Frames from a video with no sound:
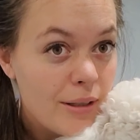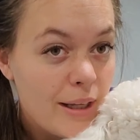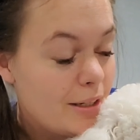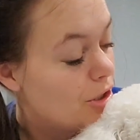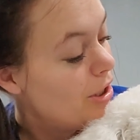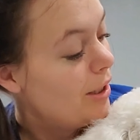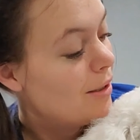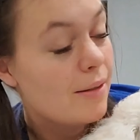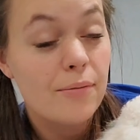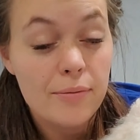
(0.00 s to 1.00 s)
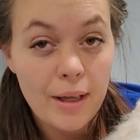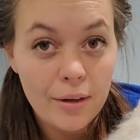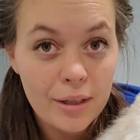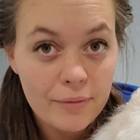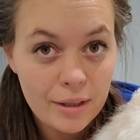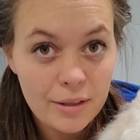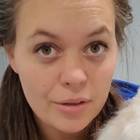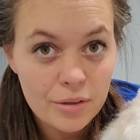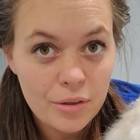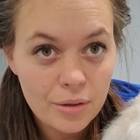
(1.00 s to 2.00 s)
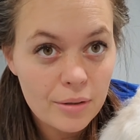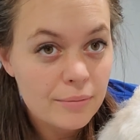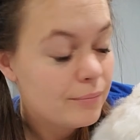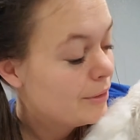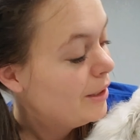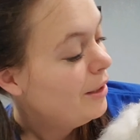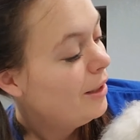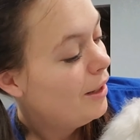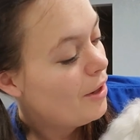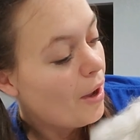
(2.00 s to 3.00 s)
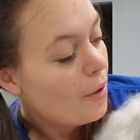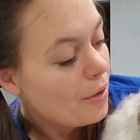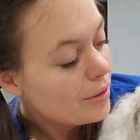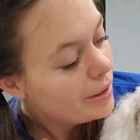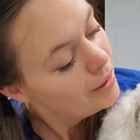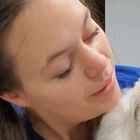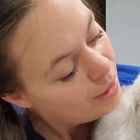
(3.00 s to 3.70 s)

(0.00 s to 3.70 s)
and she is a very, very good girl. Not all